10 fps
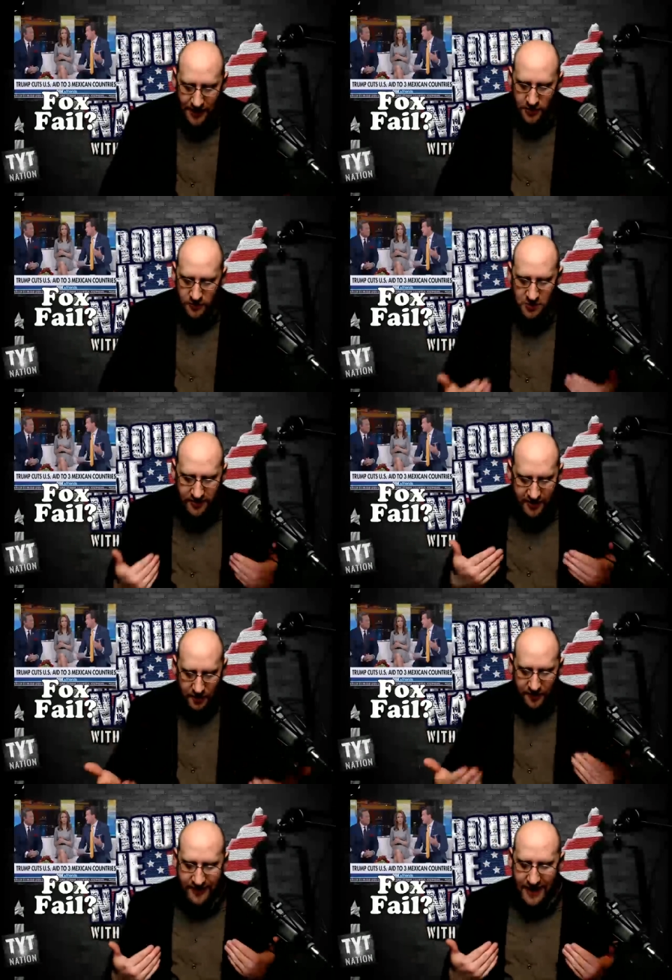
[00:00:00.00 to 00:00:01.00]
We're
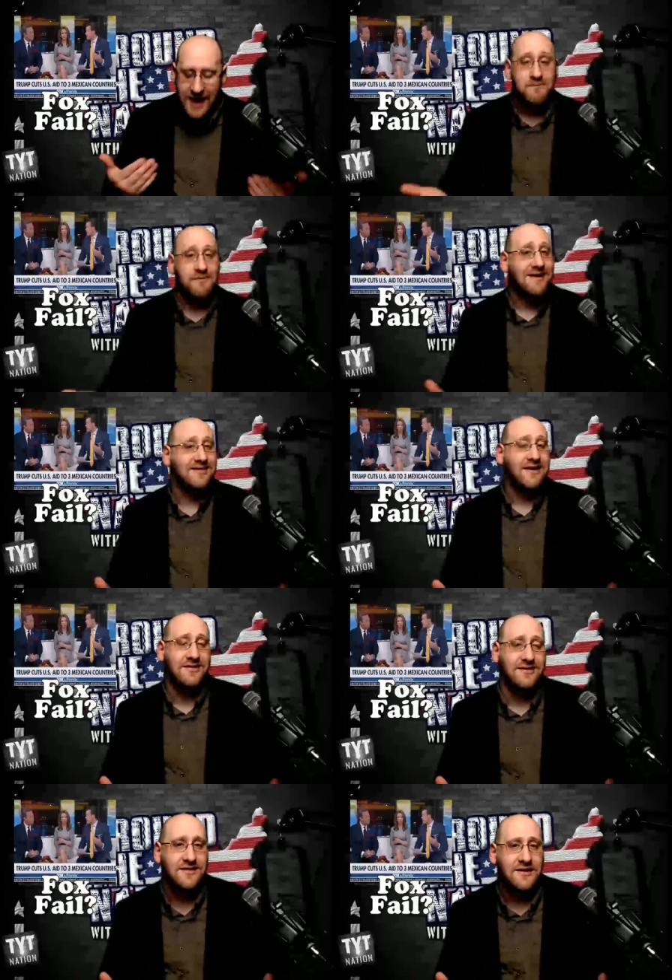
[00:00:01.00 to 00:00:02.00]
supposed to hate
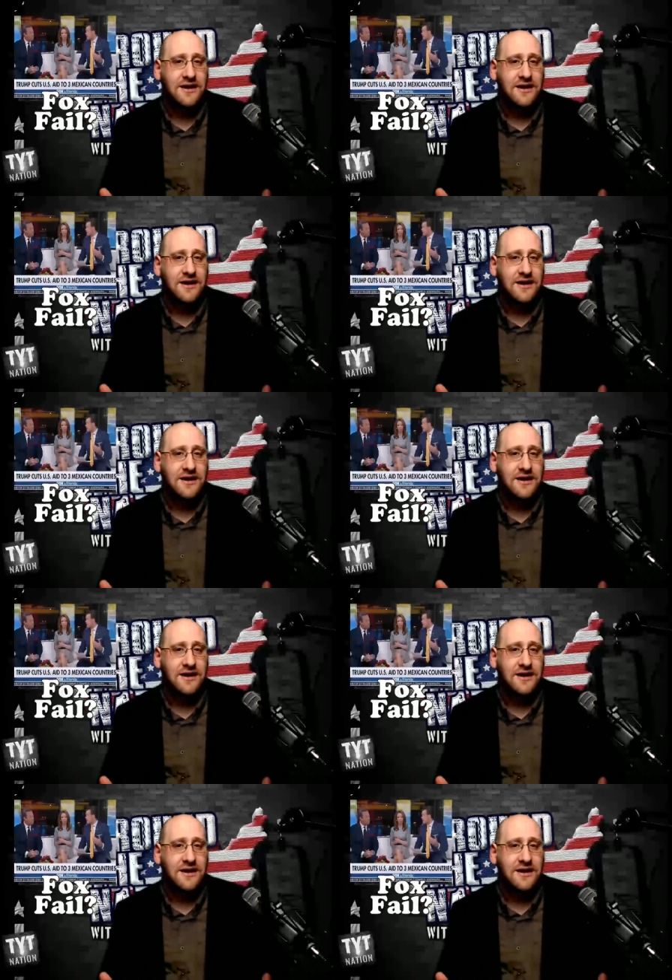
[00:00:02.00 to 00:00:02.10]
Mexicans.